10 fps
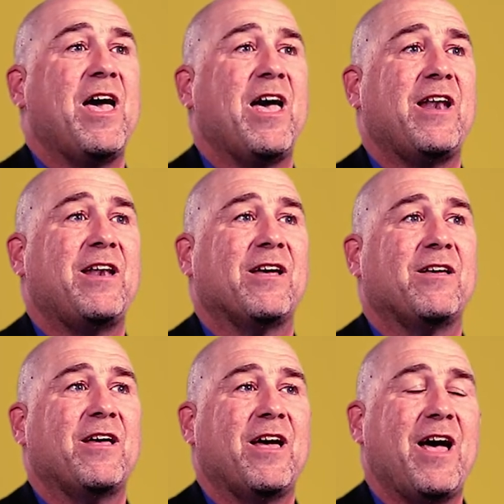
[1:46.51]

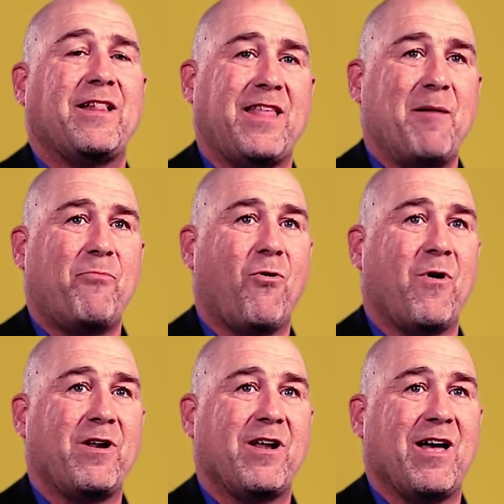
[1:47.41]
And at that
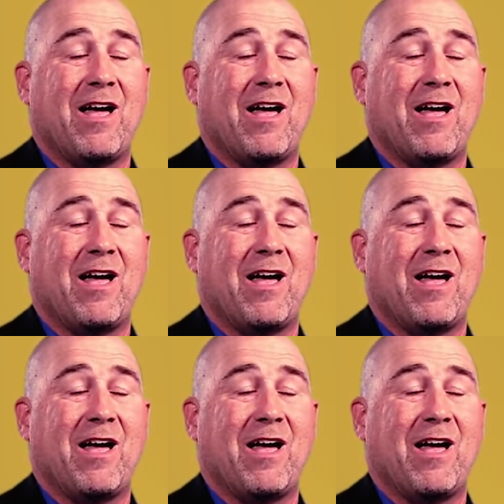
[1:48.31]
point,